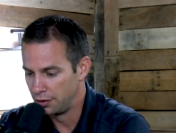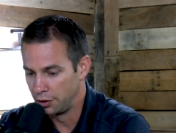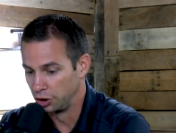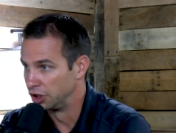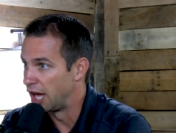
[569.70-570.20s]

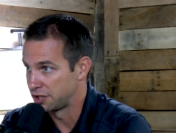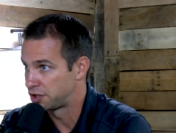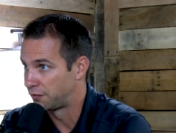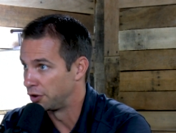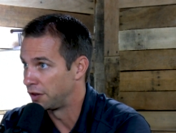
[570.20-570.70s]
the
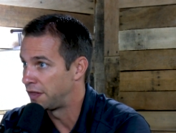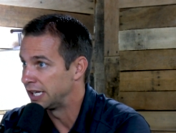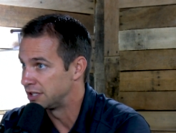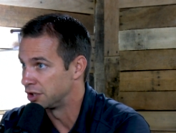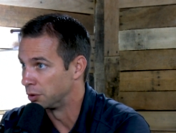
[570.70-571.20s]
lust for the
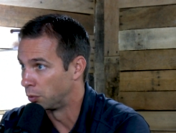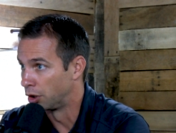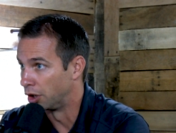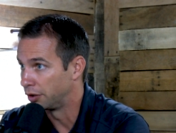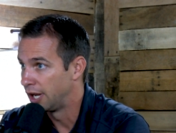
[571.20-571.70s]
things in the
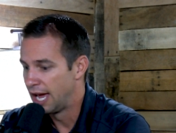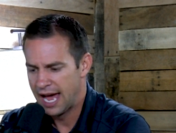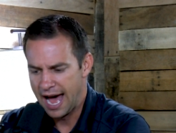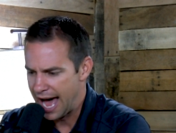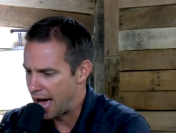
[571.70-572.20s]
world yeah.
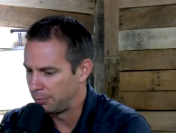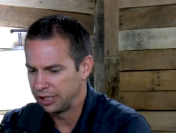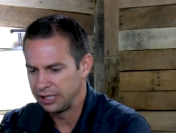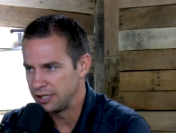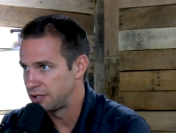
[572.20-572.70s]

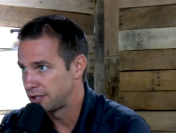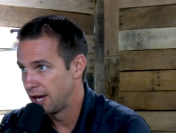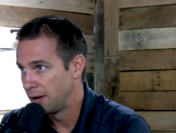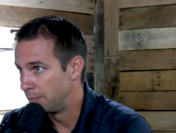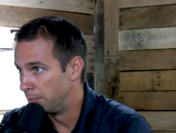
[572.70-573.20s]
hobbies,
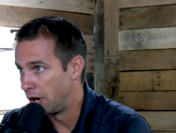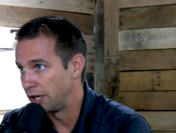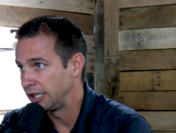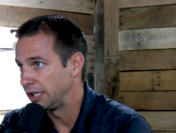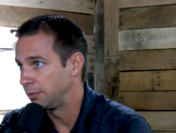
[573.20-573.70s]

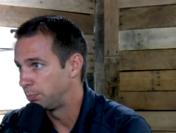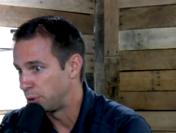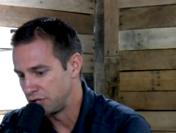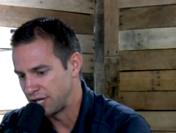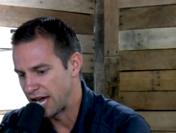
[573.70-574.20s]
money,
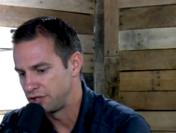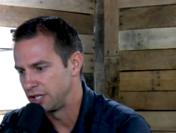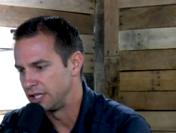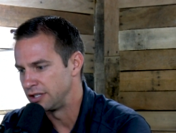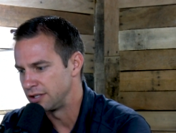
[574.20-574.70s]

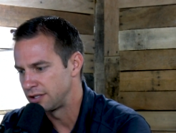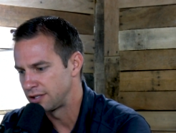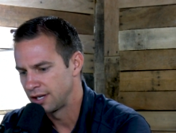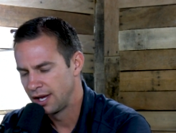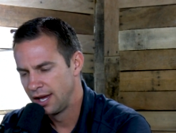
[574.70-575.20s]

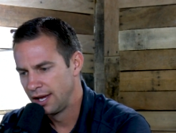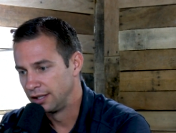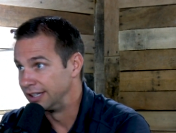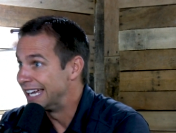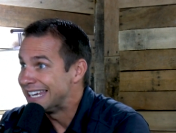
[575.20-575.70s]
possessions,
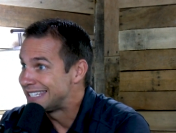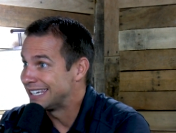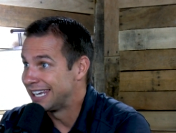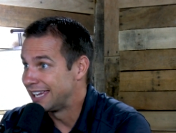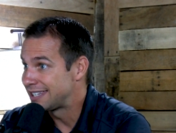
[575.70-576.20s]

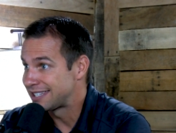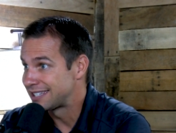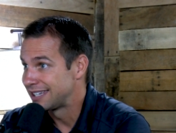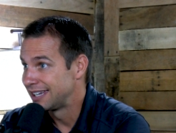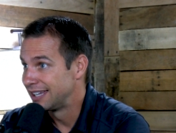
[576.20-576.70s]

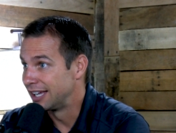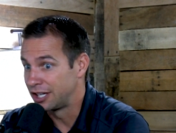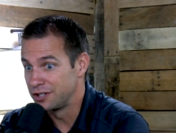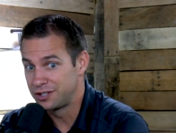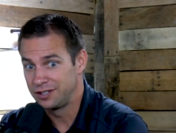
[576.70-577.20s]
laziness. Mm-hmm. Like,
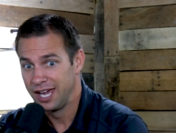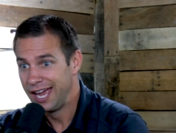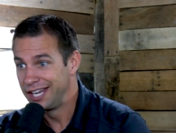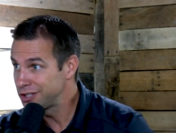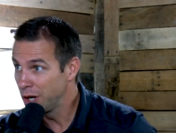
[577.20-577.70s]
because
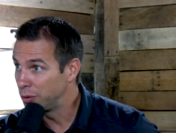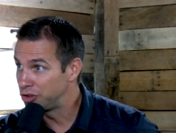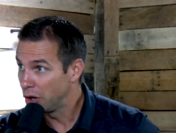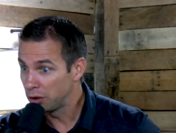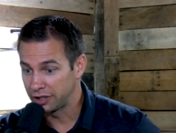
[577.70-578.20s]
it's no
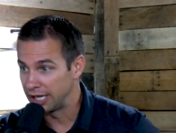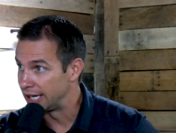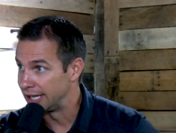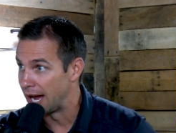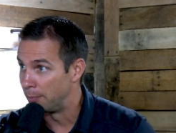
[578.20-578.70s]
joke to get
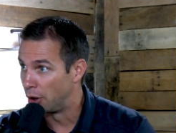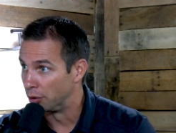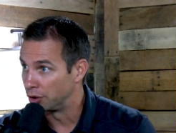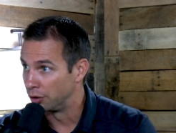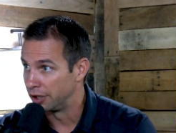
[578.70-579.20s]
in that boat
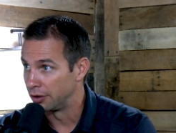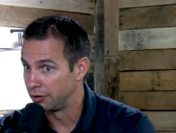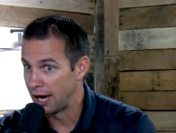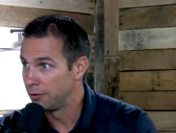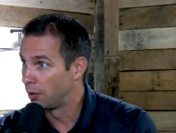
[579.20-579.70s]
and go to the
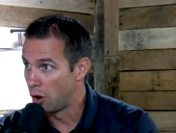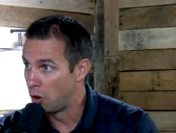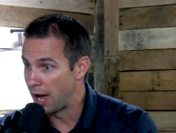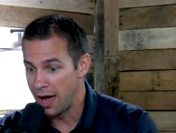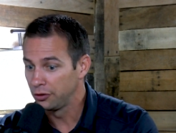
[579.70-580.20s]
other. Everyone
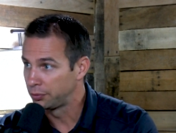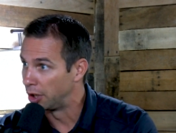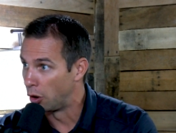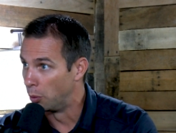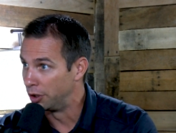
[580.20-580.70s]
home, else
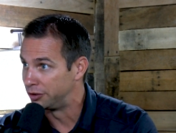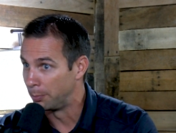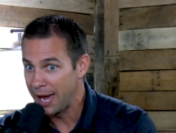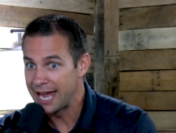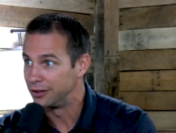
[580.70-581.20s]
went home, went to
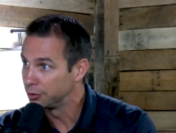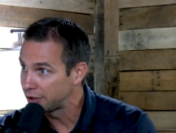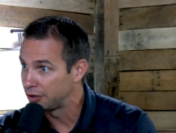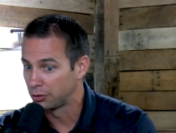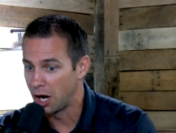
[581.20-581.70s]
bed. Those
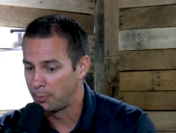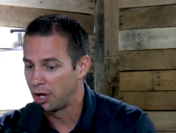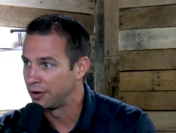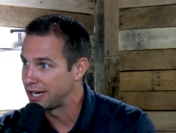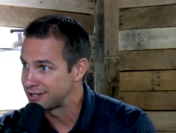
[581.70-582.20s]
yeah. guys are up
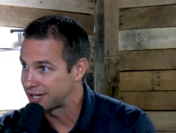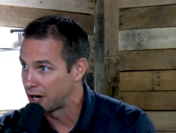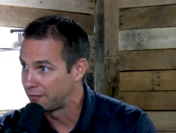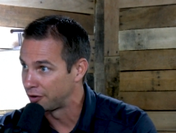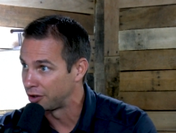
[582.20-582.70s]
all night
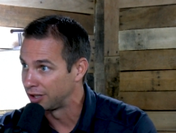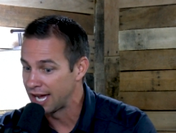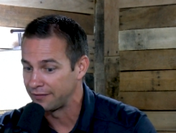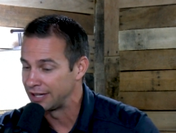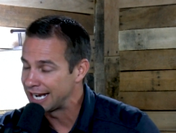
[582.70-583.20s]
scared for their
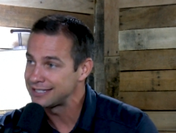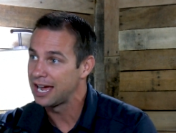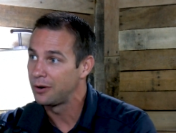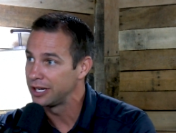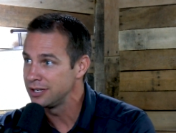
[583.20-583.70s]
life. And that's
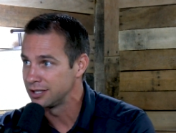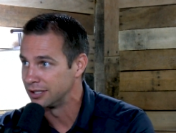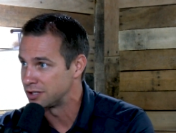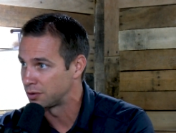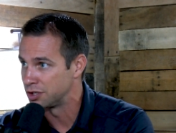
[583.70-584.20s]
how it is in
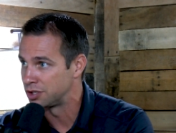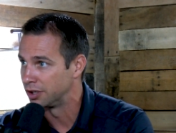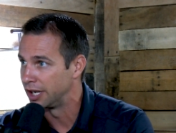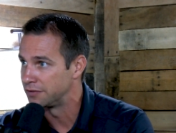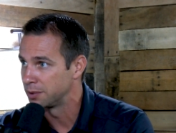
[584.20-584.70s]
this Christian
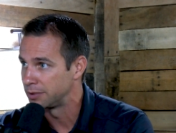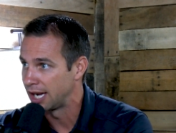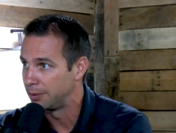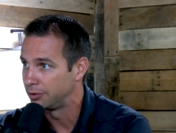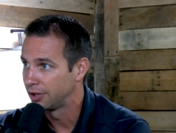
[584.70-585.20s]
life
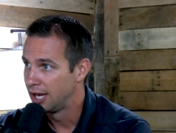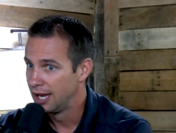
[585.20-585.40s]
sometimes